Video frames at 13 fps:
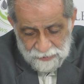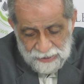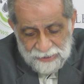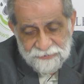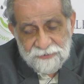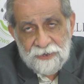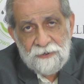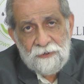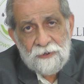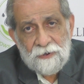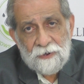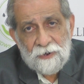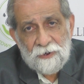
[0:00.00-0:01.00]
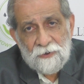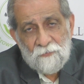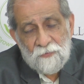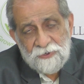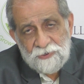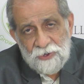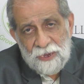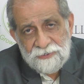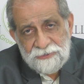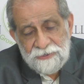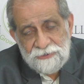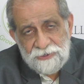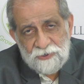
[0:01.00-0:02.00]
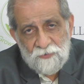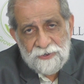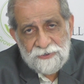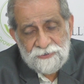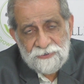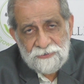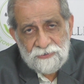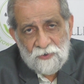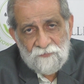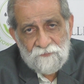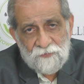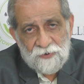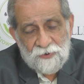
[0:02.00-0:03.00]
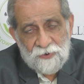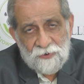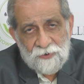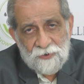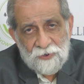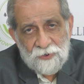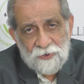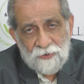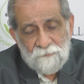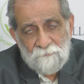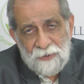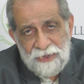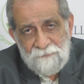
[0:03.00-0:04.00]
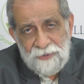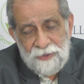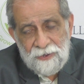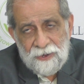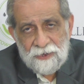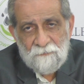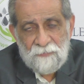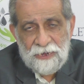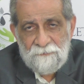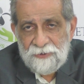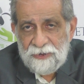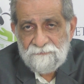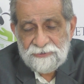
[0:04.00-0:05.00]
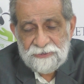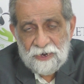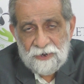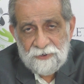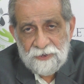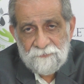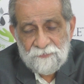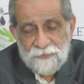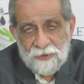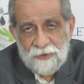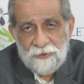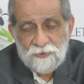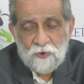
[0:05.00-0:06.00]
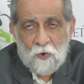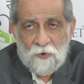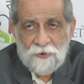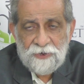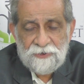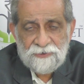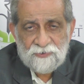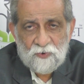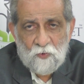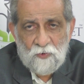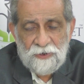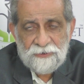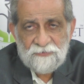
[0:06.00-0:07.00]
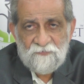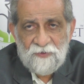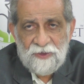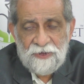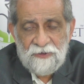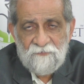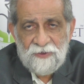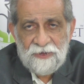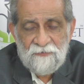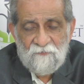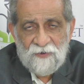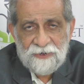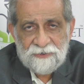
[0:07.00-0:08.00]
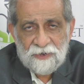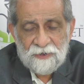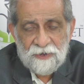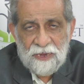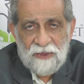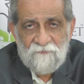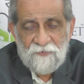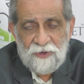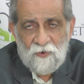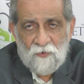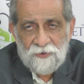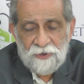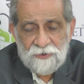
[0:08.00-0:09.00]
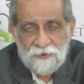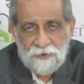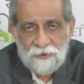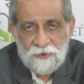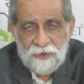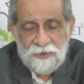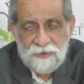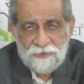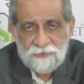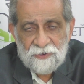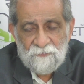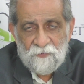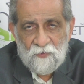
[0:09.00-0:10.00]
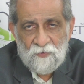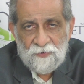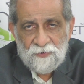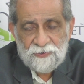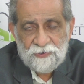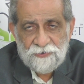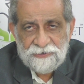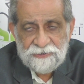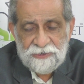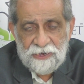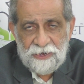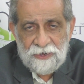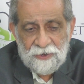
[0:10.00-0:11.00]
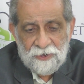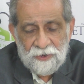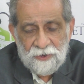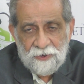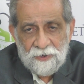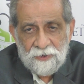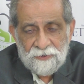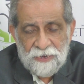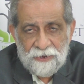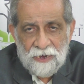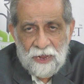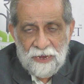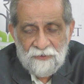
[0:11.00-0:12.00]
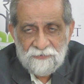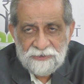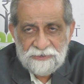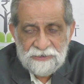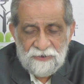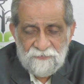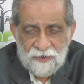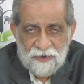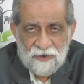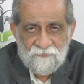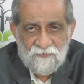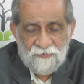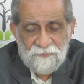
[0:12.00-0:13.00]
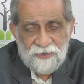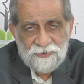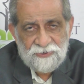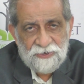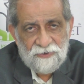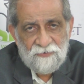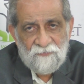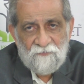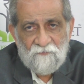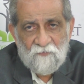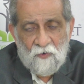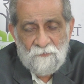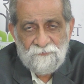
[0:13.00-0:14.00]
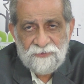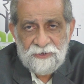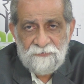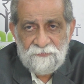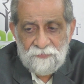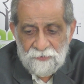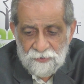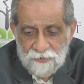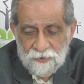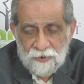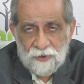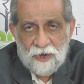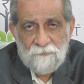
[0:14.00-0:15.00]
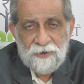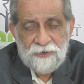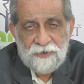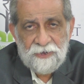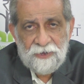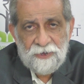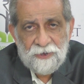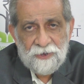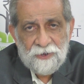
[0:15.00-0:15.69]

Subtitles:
And then we see situations of blaming and a blame game starting. So auditor's role is very, very vital. Every auditor in his report should state that I have received a confirmation from the committee